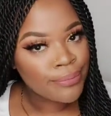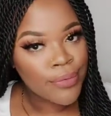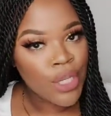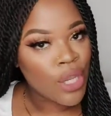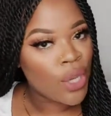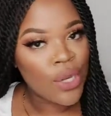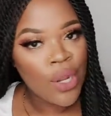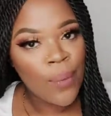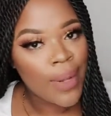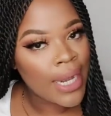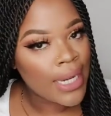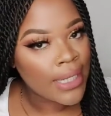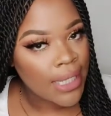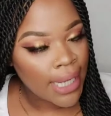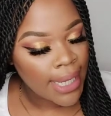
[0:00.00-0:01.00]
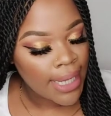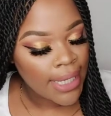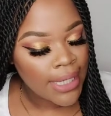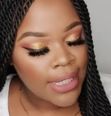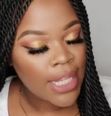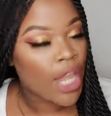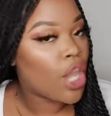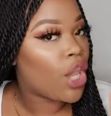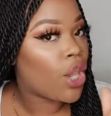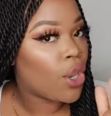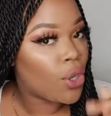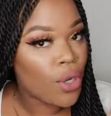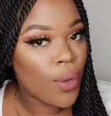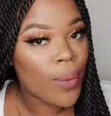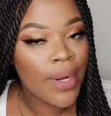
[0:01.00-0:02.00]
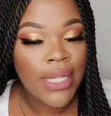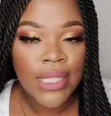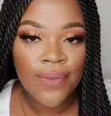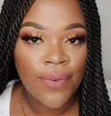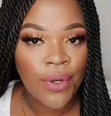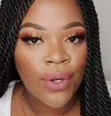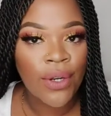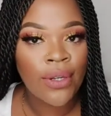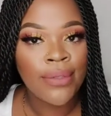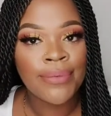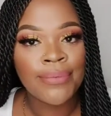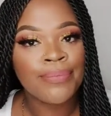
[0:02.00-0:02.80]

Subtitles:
You know what it does. You know what it's for.